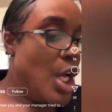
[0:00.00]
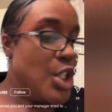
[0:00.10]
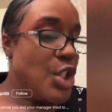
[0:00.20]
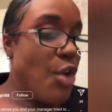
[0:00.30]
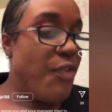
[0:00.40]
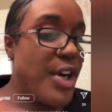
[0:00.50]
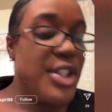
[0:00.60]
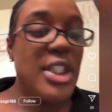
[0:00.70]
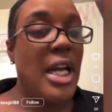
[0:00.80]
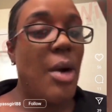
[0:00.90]
So
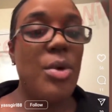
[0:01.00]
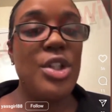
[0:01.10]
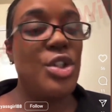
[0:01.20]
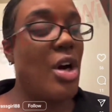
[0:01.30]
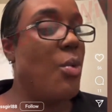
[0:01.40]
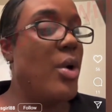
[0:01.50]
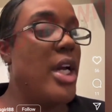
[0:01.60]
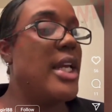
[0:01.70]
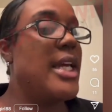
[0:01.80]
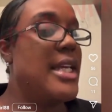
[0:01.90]
first thing I want to start
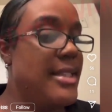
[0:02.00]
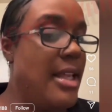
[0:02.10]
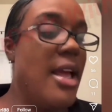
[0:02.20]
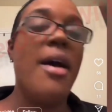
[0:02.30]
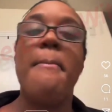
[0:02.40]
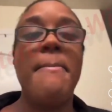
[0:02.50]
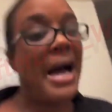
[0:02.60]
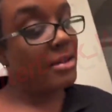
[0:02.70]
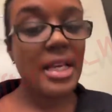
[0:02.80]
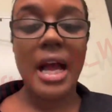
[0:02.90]
with is
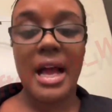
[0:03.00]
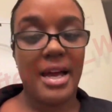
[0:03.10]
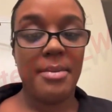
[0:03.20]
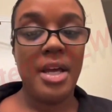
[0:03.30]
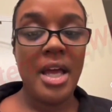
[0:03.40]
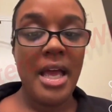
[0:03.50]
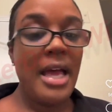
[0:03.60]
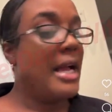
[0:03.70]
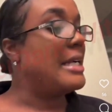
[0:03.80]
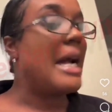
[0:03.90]
about time.
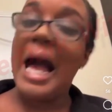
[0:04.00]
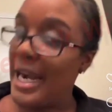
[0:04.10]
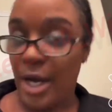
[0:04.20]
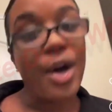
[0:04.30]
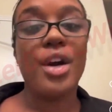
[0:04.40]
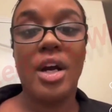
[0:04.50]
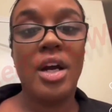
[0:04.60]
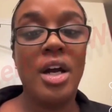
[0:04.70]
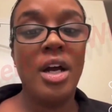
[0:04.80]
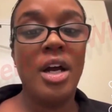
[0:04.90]
Got her.
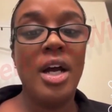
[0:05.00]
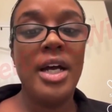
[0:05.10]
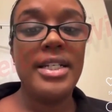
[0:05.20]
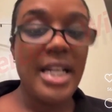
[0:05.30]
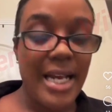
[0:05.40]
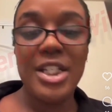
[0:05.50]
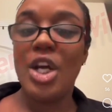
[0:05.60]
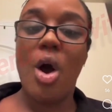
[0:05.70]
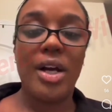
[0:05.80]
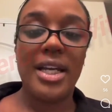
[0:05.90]
Done
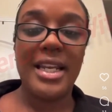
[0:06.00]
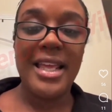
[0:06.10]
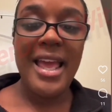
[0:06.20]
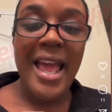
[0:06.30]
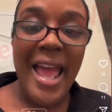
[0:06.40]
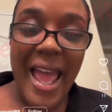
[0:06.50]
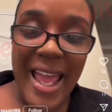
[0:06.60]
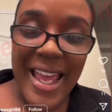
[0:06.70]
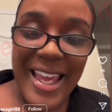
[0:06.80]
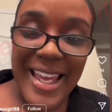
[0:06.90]
talking.
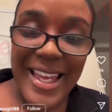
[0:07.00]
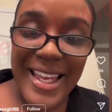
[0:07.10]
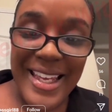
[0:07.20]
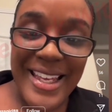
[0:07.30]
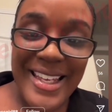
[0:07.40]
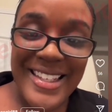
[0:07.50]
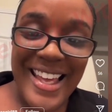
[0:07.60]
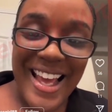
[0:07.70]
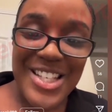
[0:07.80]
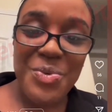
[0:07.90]
Hey,
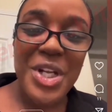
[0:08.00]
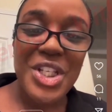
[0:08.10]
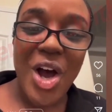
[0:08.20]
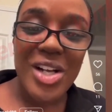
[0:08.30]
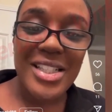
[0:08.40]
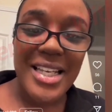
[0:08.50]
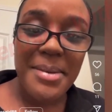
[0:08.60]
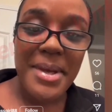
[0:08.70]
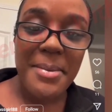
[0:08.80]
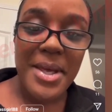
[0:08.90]
yes, we talked.
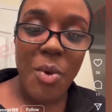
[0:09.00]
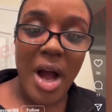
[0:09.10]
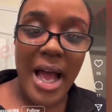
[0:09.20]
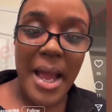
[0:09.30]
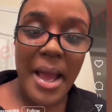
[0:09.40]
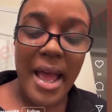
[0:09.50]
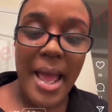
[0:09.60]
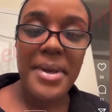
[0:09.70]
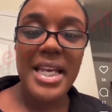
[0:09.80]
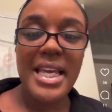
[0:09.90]
EBBY
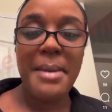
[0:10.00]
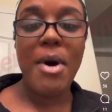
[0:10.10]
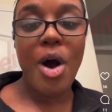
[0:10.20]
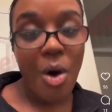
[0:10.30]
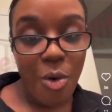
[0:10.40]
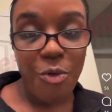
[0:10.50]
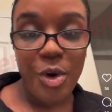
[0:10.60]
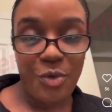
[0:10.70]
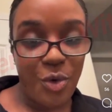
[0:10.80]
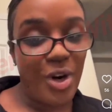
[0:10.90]
Ebony Mo
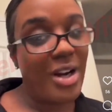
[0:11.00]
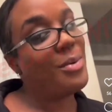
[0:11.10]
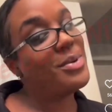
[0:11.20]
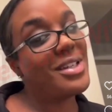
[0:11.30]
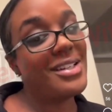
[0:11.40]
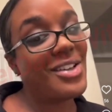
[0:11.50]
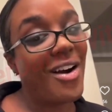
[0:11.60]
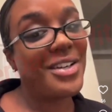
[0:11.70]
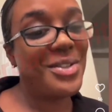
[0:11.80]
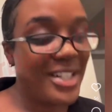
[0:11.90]
44. It was good
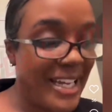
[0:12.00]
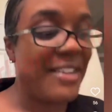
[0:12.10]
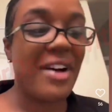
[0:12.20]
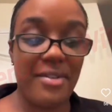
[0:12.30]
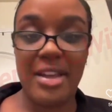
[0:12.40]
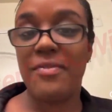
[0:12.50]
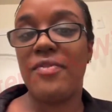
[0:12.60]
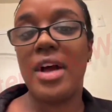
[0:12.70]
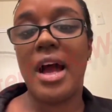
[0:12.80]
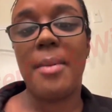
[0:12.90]
talking to you today. If
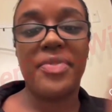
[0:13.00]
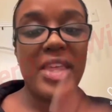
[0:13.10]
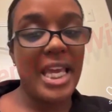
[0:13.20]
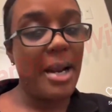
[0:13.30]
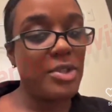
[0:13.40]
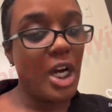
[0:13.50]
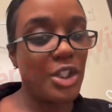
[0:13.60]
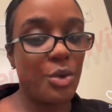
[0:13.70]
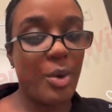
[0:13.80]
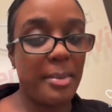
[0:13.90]
I'm thinking I'm talking
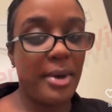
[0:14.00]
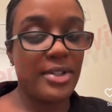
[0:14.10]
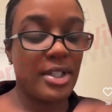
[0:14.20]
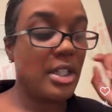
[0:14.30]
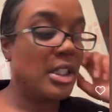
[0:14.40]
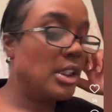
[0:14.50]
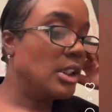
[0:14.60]
to the right person.